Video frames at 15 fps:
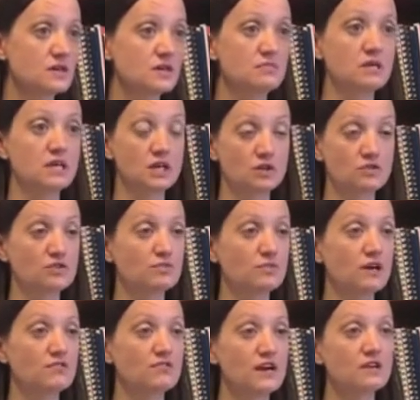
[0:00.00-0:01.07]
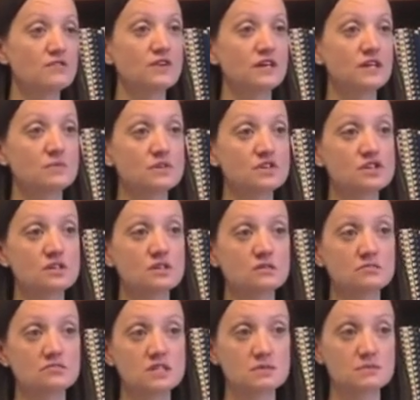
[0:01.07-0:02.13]
being interviewed by a fact-finding
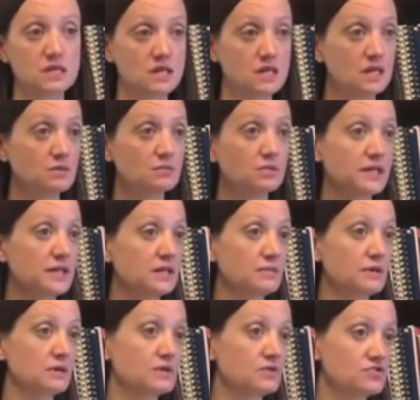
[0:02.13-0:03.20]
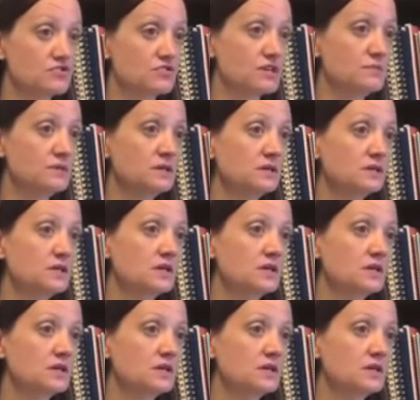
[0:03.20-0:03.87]
mission, submitting a complaint about ill treatment,